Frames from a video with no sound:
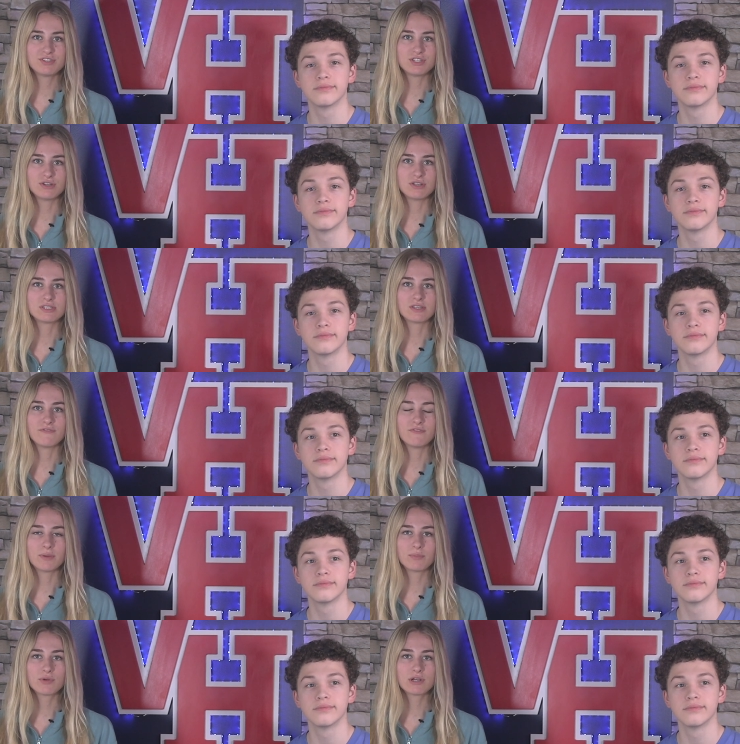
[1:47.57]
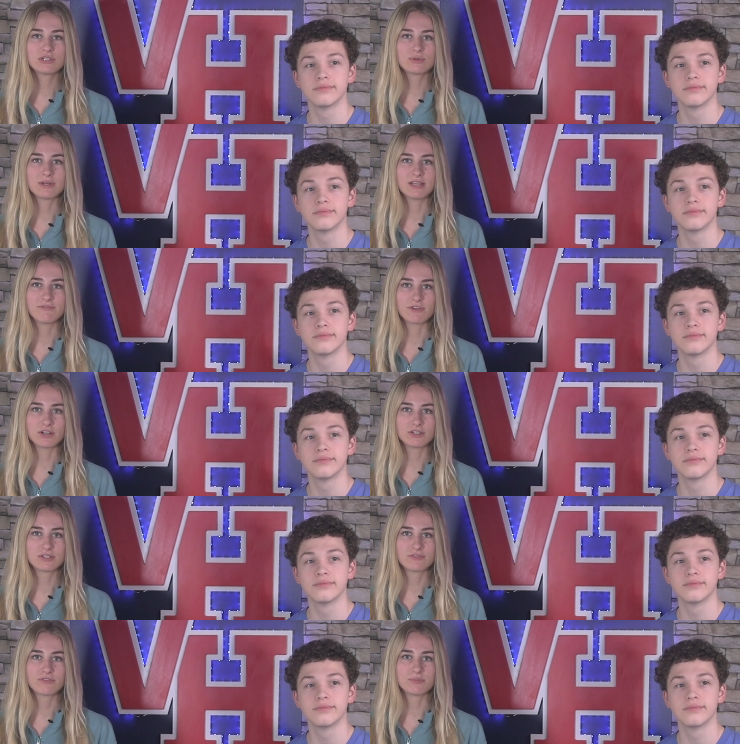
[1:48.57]
Speaker 1: students on February
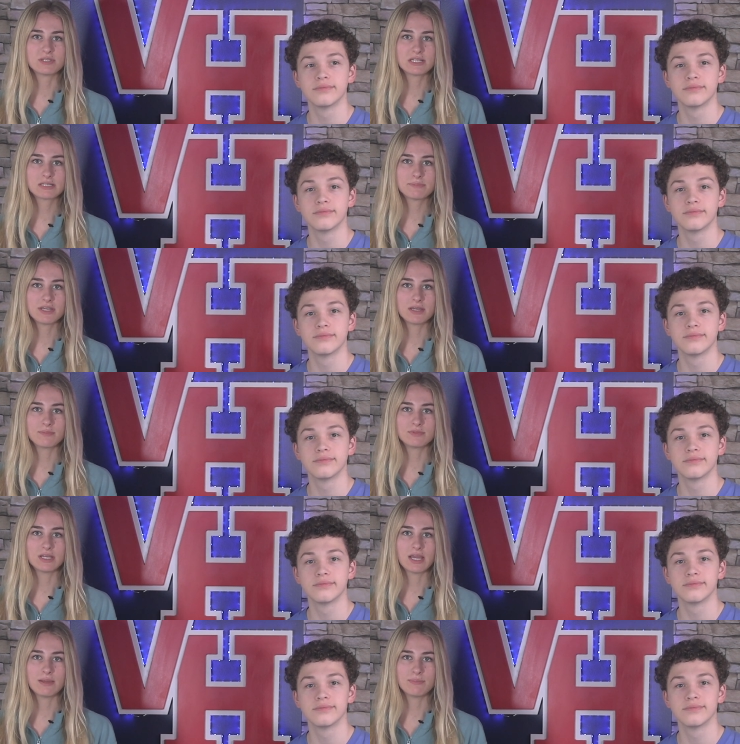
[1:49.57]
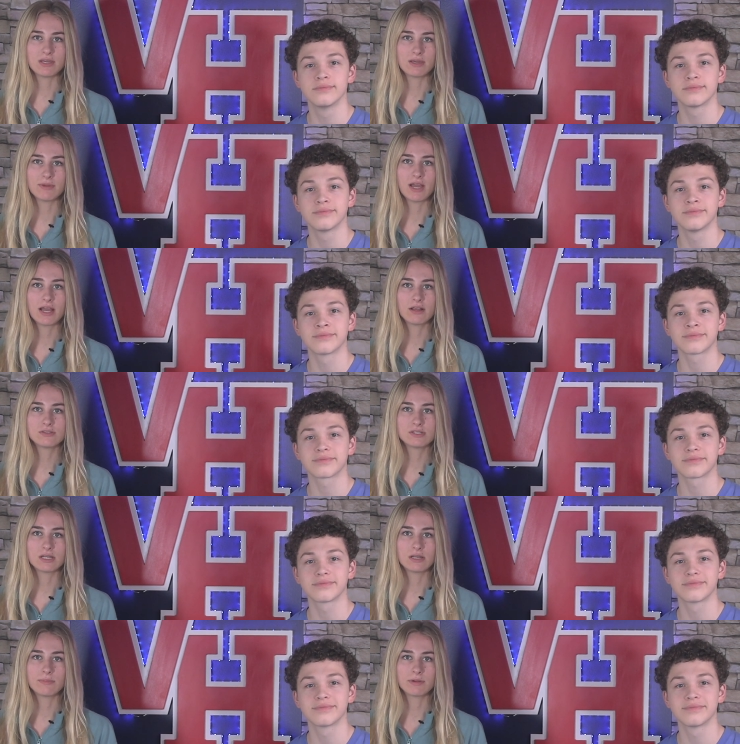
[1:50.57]
21st from 6 p.m. to 8 p.m. at Iron
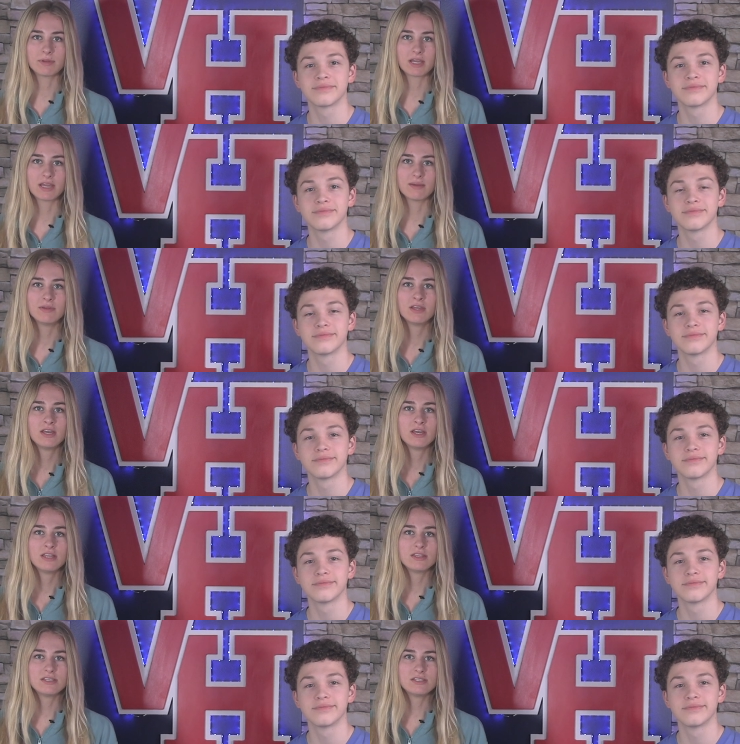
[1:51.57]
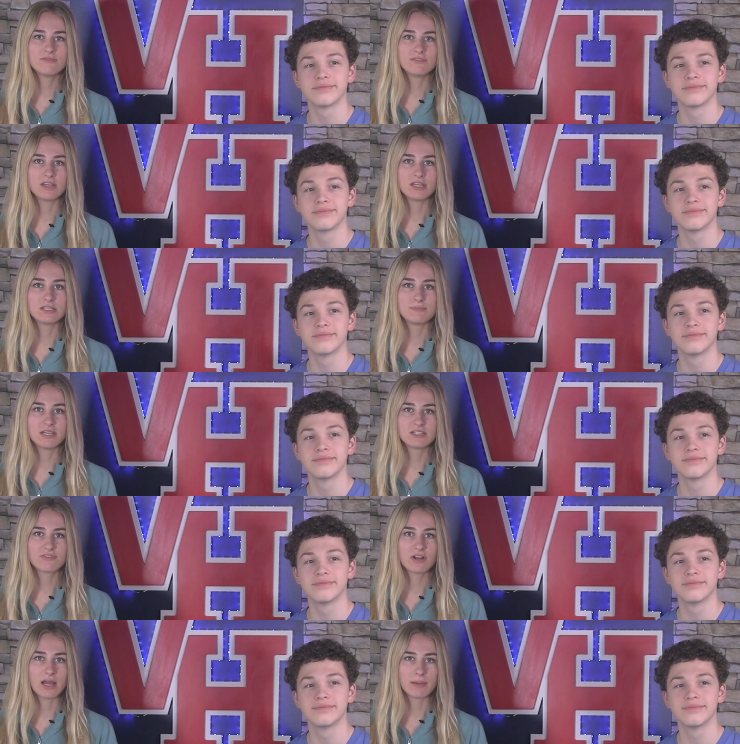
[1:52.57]
City, Birmingham. This event is
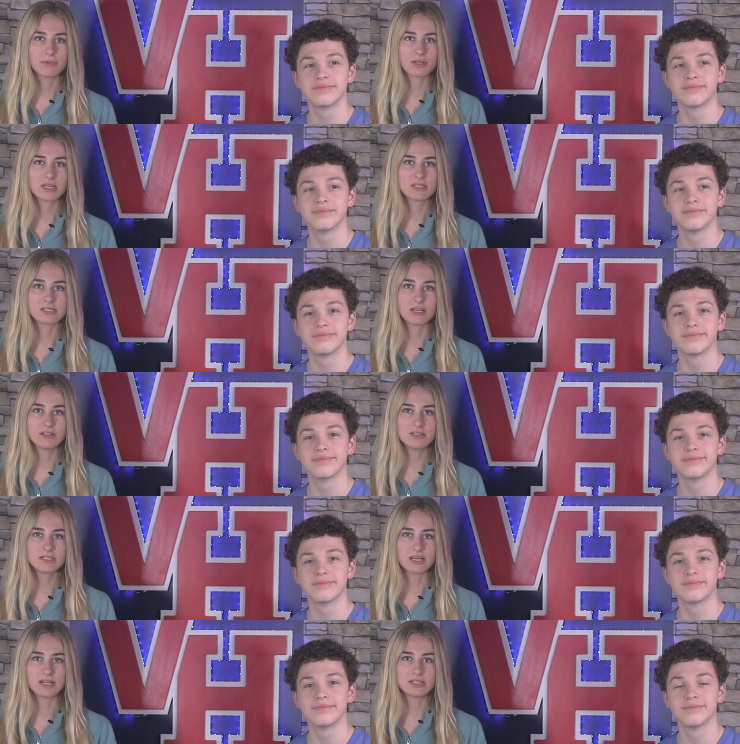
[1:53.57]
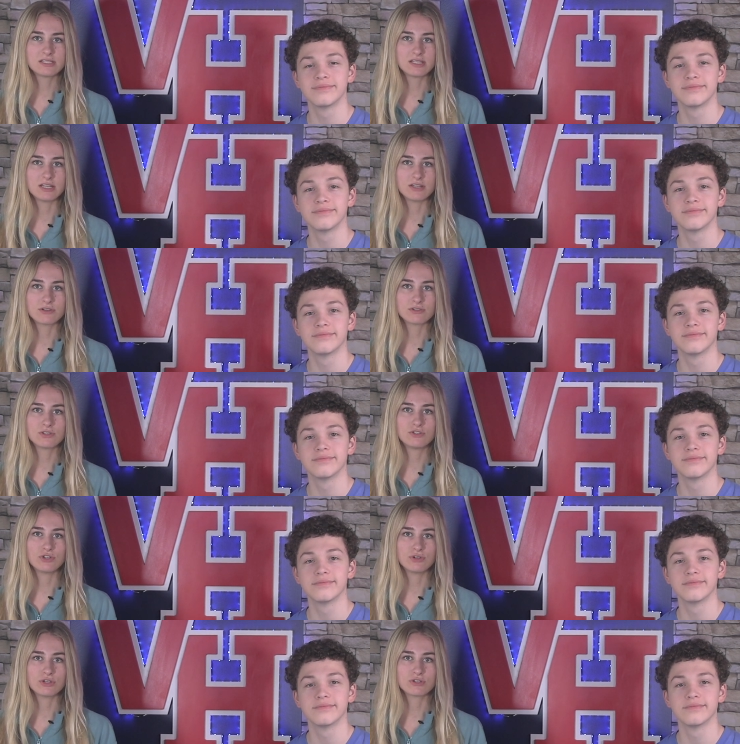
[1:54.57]
best for applicants, undecided seniors,
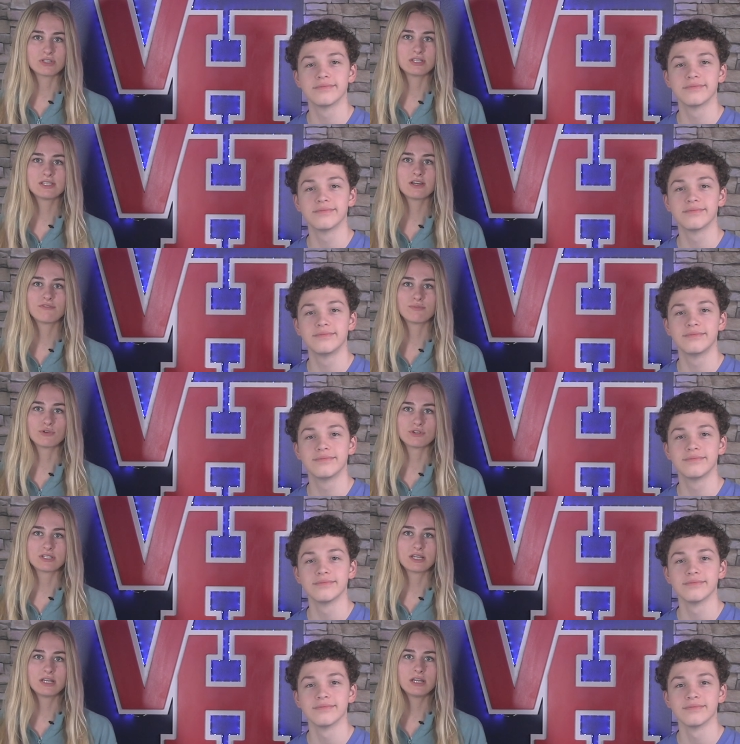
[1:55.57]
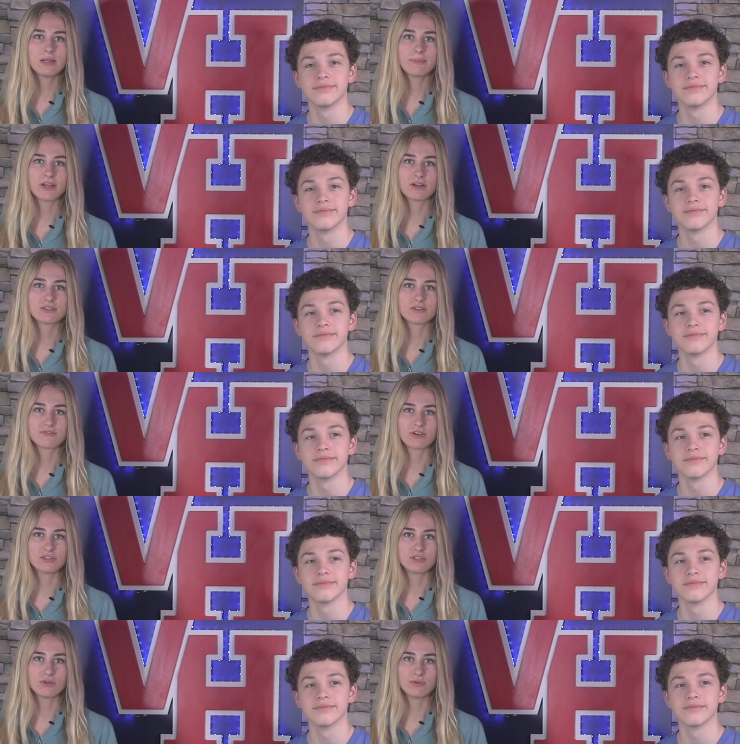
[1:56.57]
juniors, and sophomores, and any parents or
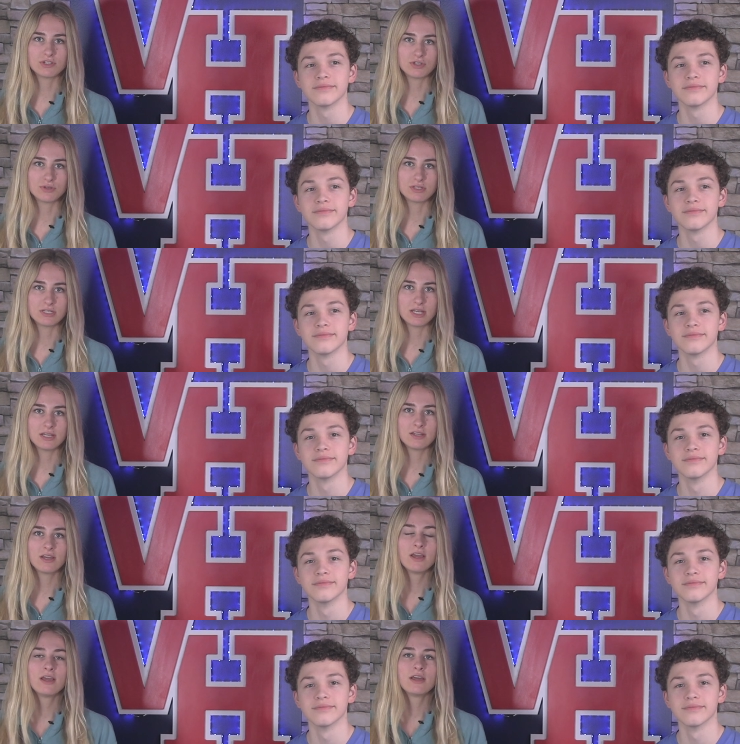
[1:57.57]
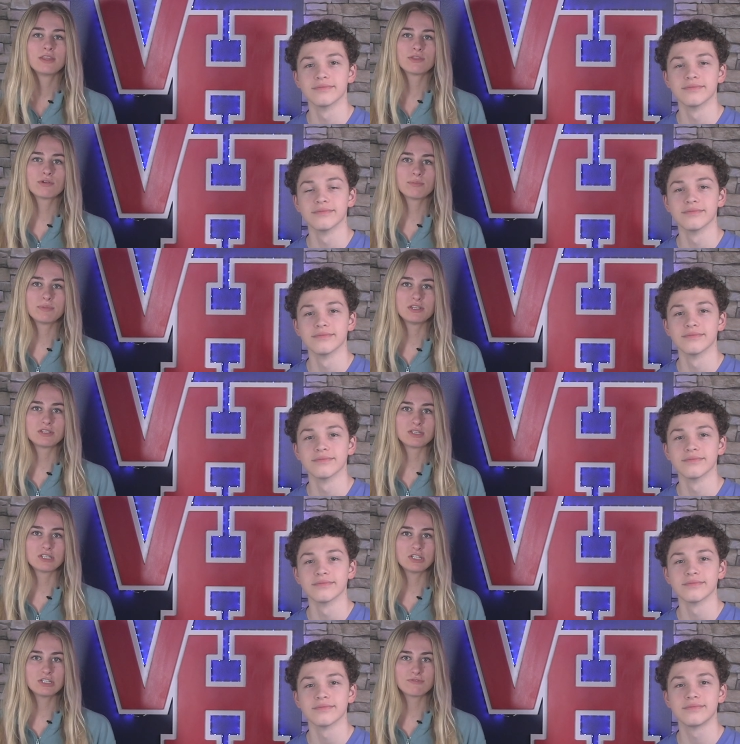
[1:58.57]
friends who wish to attend. There will be
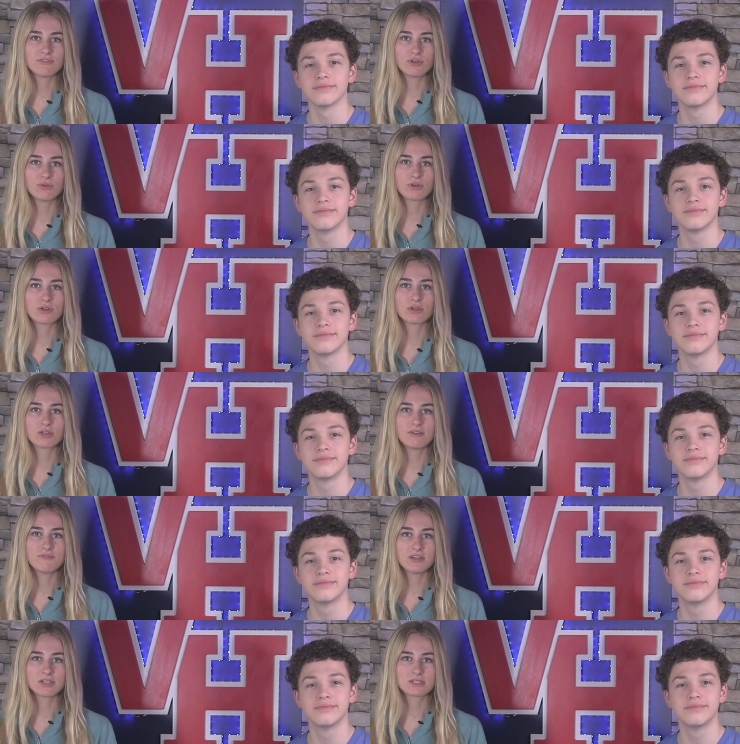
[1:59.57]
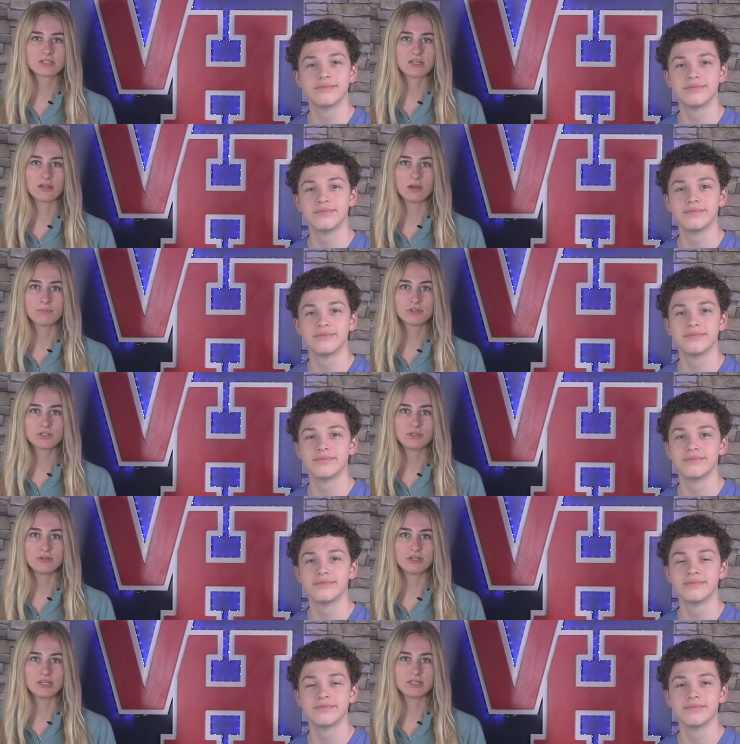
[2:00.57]
delicious food, cookie fix, an
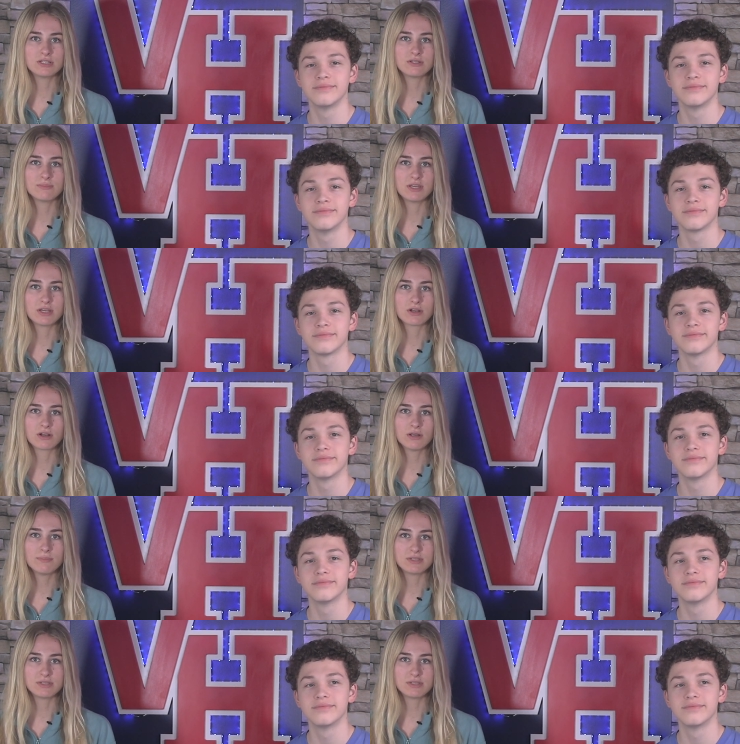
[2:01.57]
opportunity to meet current